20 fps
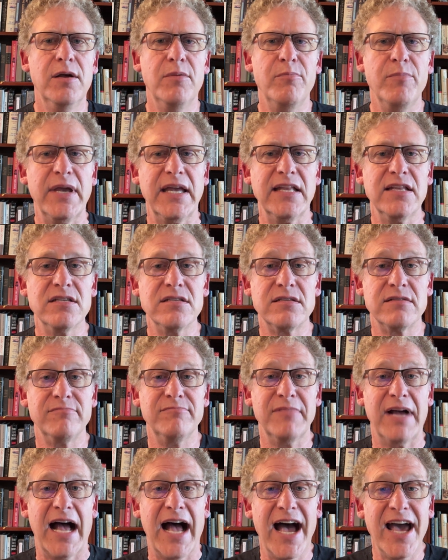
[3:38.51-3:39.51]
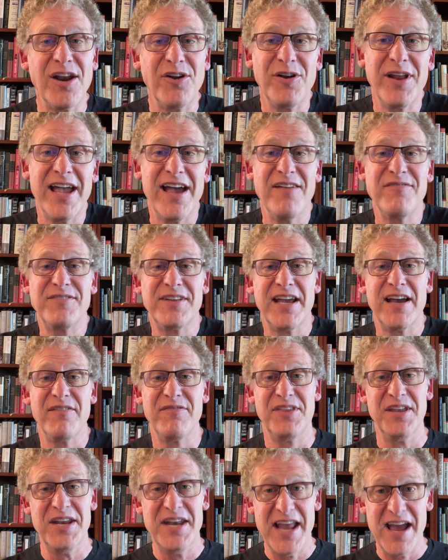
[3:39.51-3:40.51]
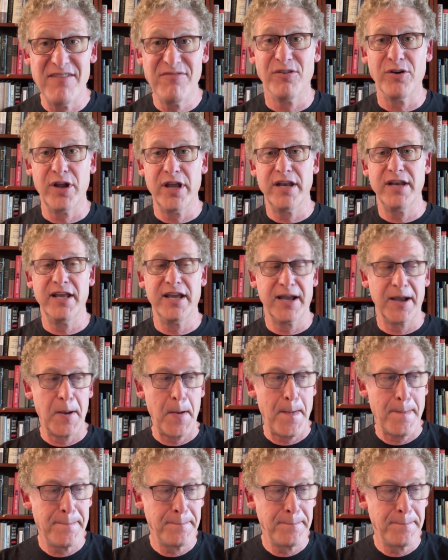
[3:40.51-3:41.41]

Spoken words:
means I don't have to have the never-ending,